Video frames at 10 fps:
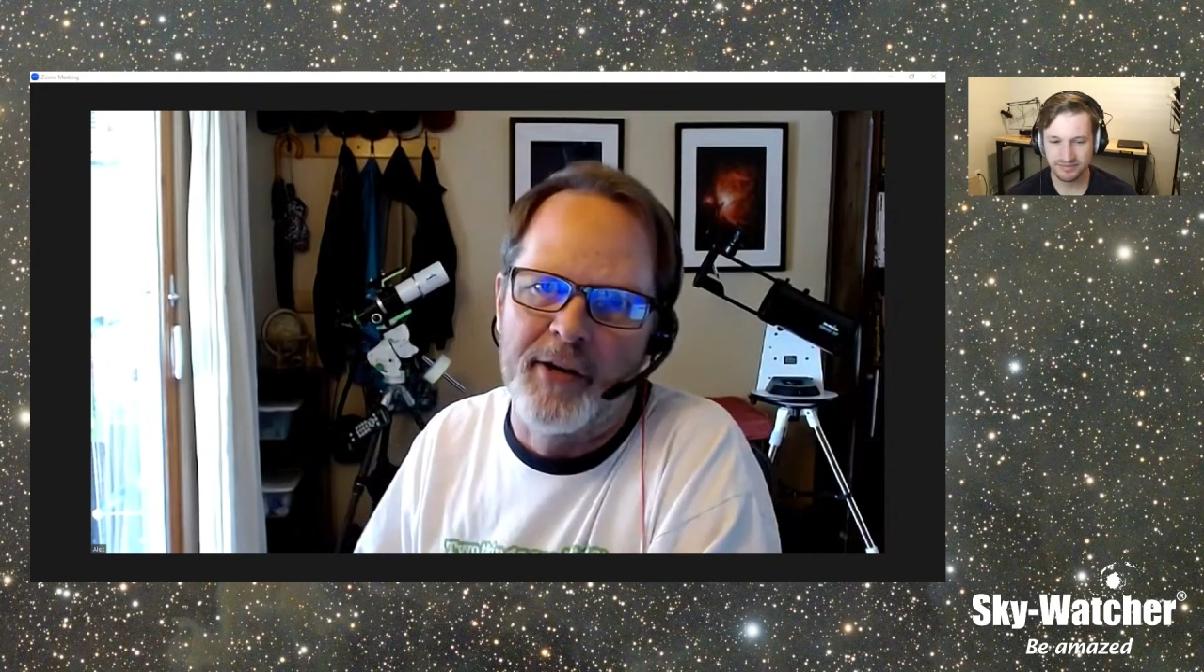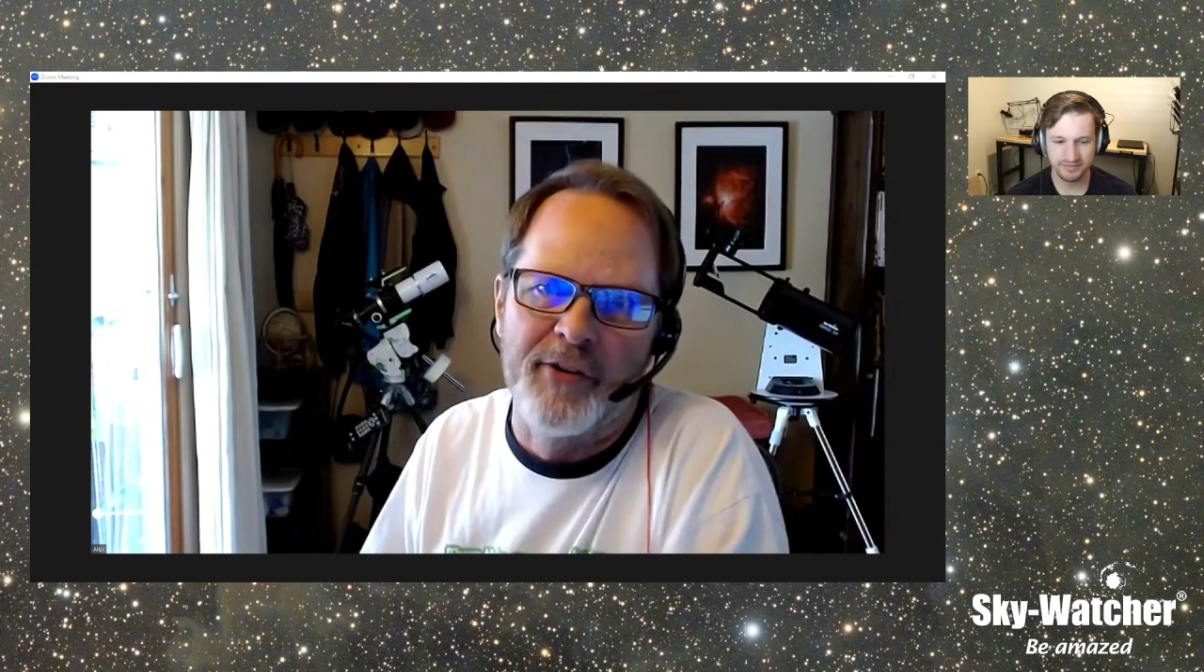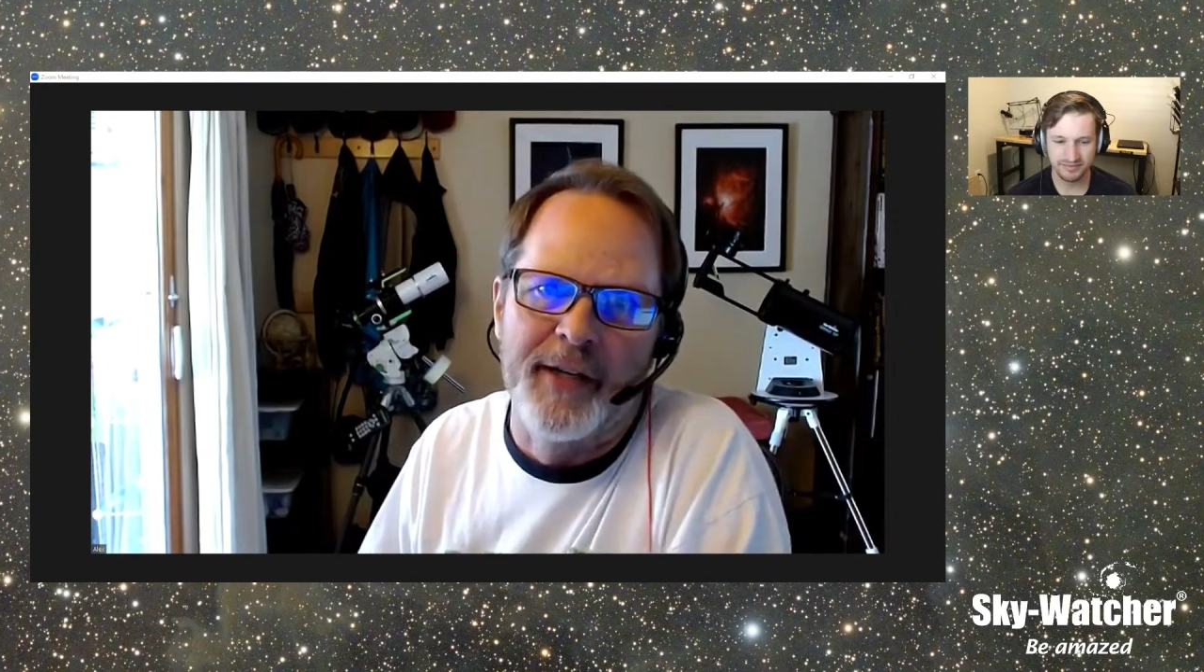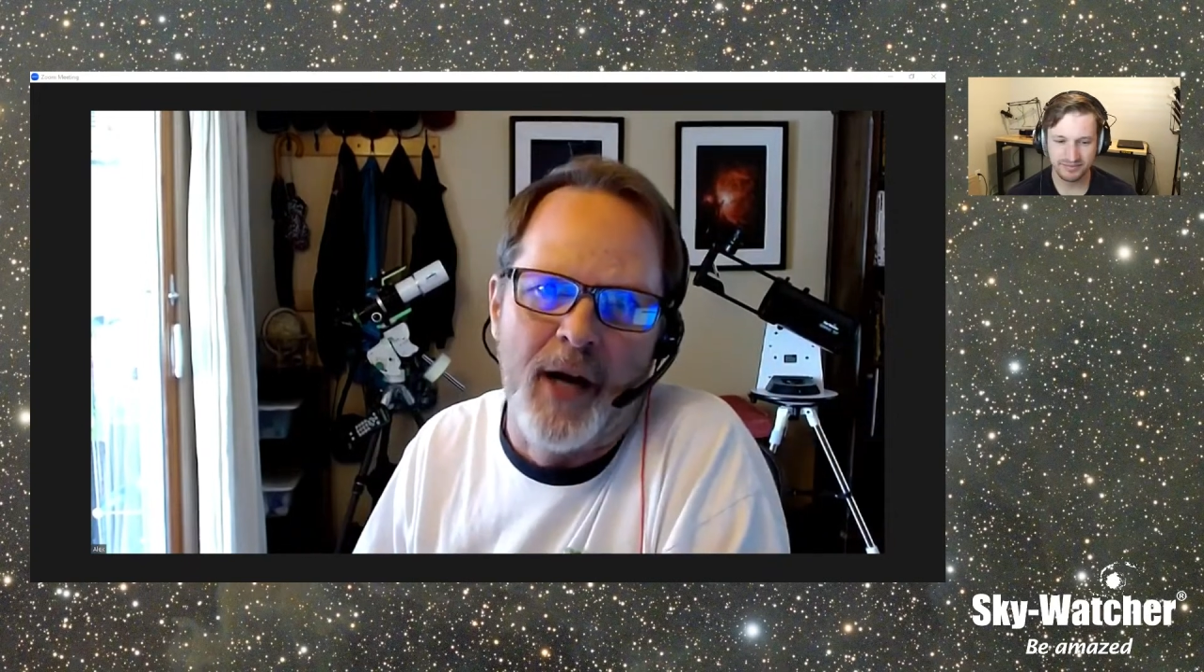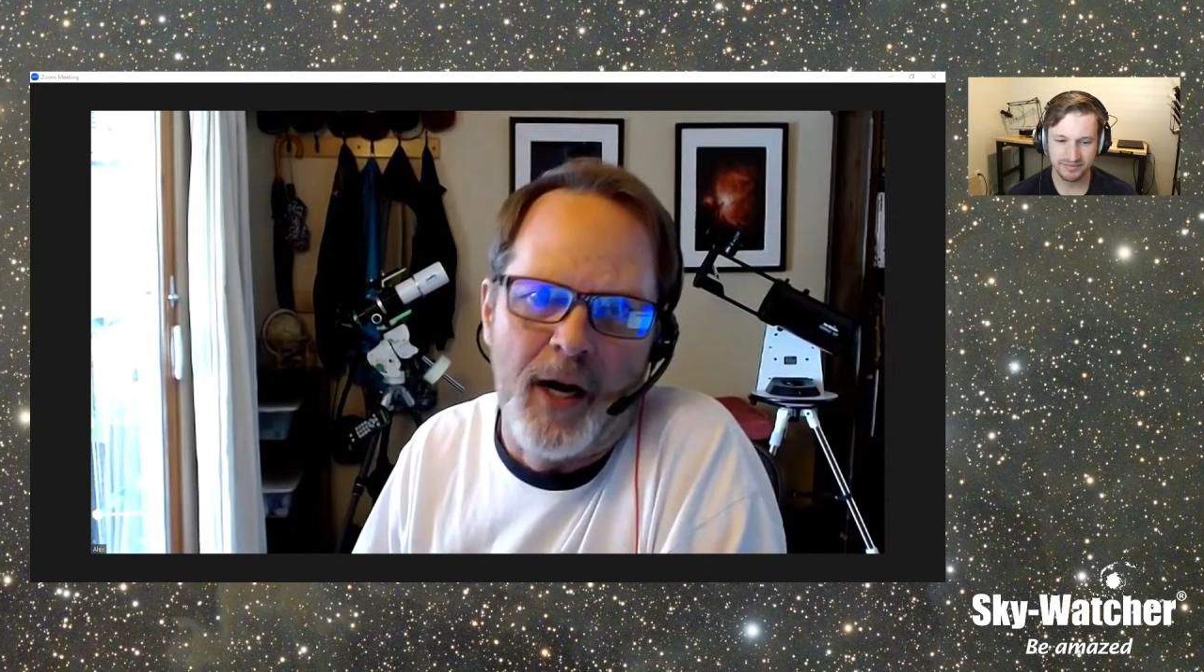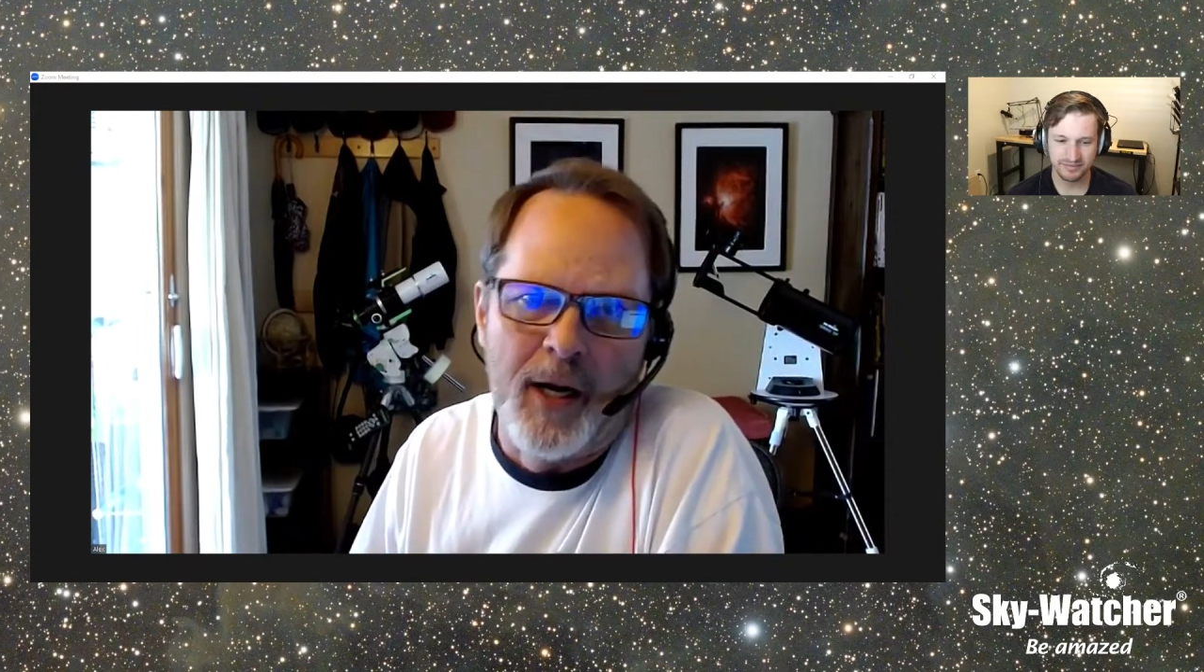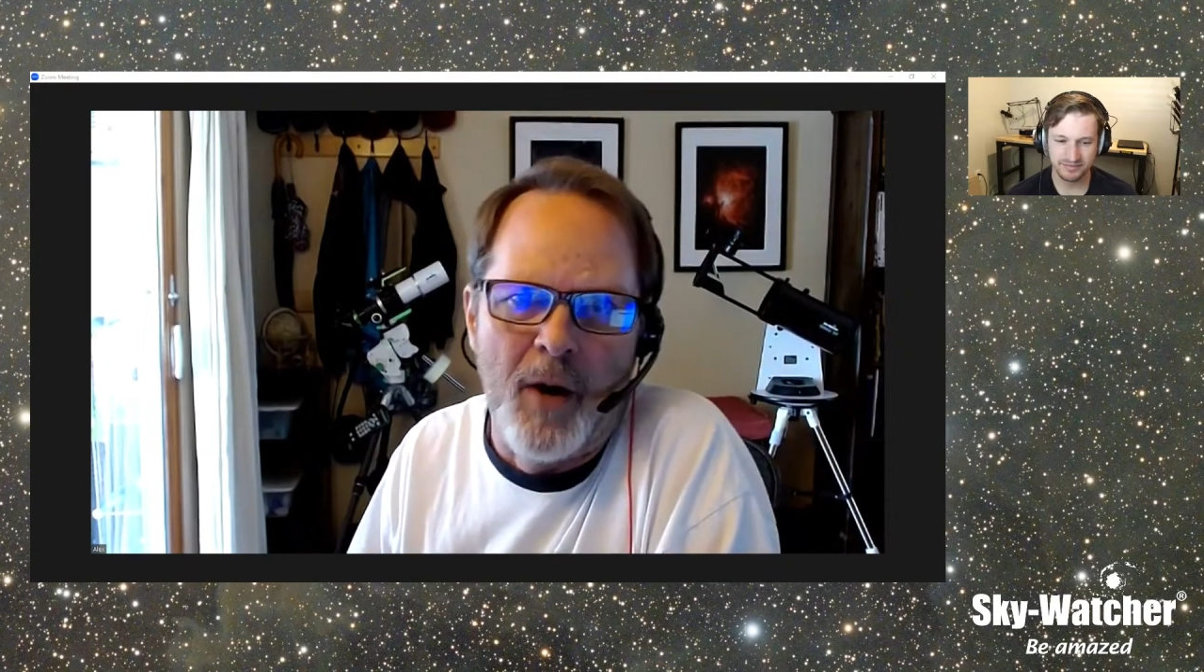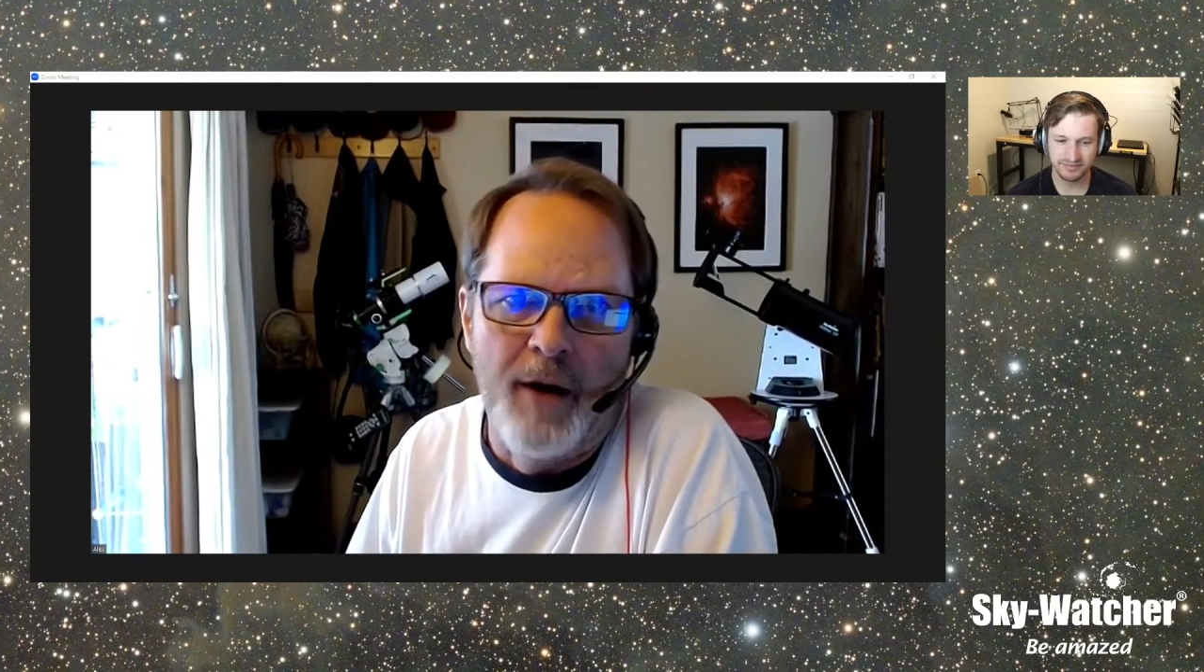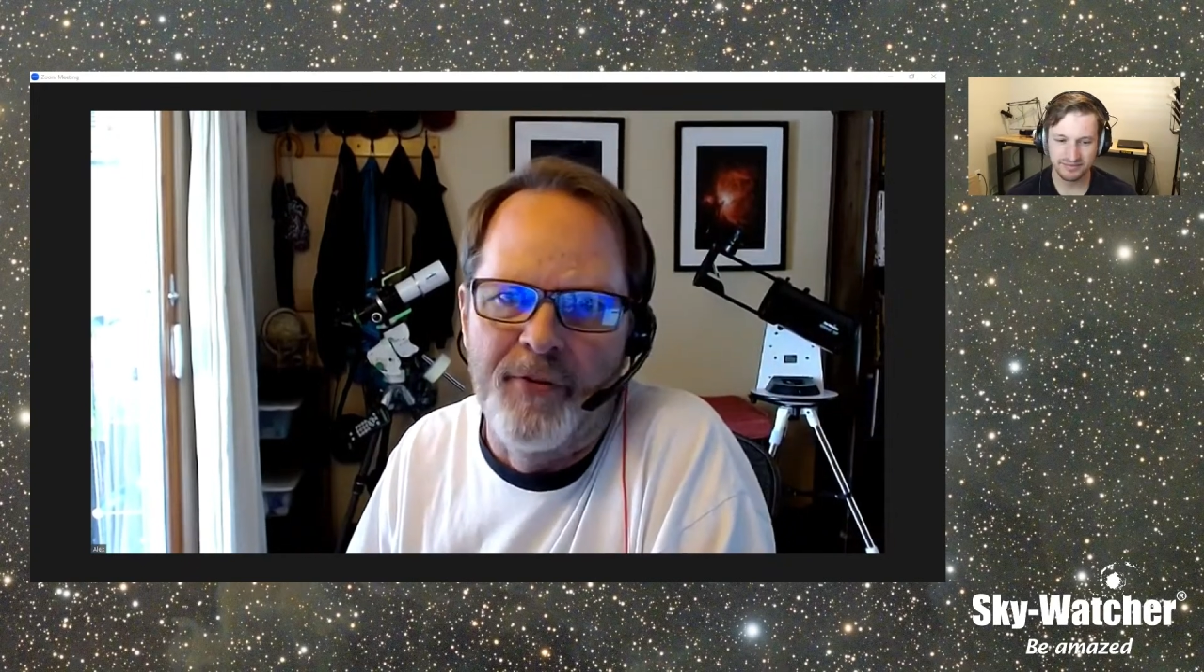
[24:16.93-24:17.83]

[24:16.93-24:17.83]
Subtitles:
because I knock them off